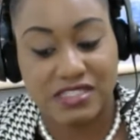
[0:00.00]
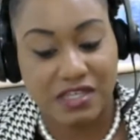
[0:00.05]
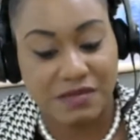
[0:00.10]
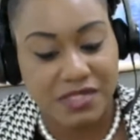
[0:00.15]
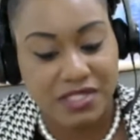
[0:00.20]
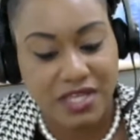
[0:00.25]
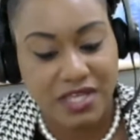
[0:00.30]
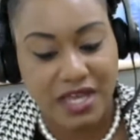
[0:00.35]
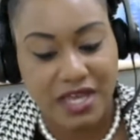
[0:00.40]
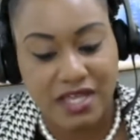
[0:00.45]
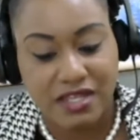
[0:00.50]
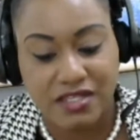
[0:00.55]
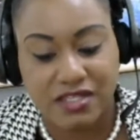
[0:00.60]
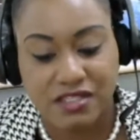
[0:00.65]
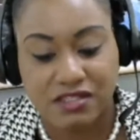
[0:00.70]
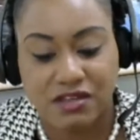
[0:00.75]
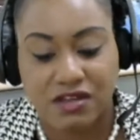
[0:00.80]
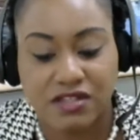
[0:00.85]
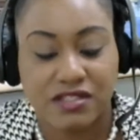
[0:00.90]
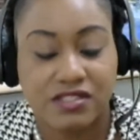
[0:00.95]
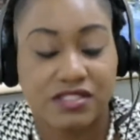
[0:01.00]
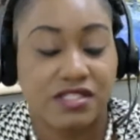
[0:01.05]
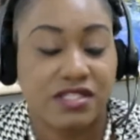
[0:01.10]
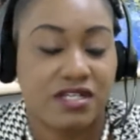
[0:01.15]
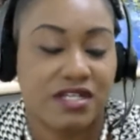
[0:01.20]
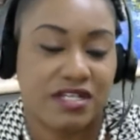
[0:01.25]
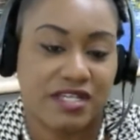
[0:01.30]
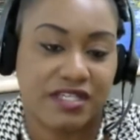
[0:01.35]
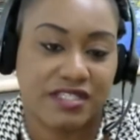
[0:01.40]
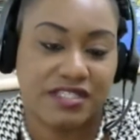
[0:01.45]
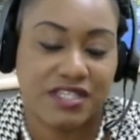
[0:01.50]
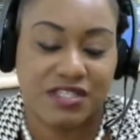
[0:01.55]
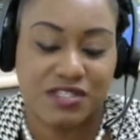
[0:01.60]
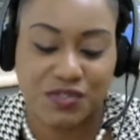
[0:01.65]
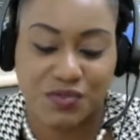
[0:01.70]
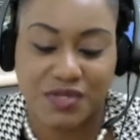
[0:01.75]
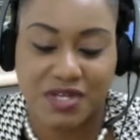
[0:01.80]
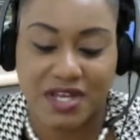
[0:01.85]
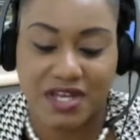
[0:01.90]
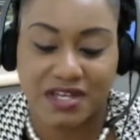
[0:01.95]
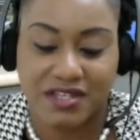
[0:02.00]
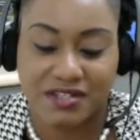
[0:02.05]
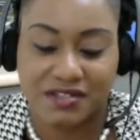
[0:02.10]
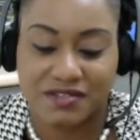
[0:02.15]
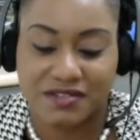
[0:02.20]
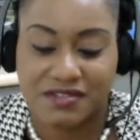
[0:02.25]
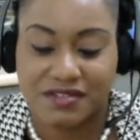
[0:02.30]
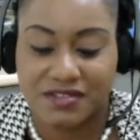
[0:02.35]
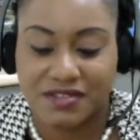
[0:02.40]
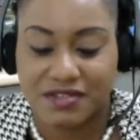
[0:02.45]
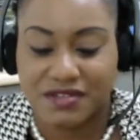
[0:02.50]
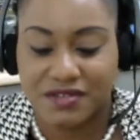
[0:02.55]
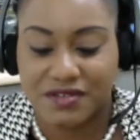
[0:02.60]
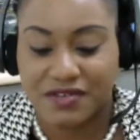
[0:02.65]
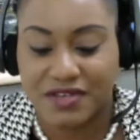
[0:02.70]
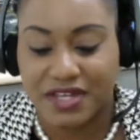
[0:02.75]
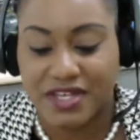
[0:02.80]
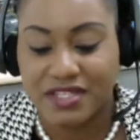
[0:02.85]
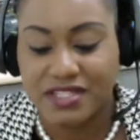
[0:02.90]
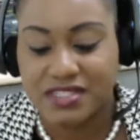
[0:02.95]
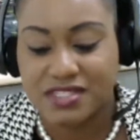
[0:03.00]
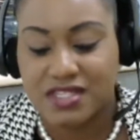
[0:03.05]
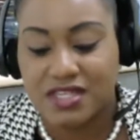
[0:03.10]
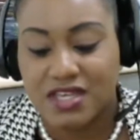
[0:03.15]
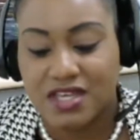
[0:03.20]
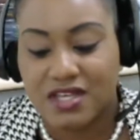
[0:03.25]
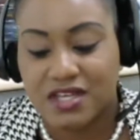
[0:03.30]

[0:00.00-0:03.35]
debit card in order to collect their new card, right?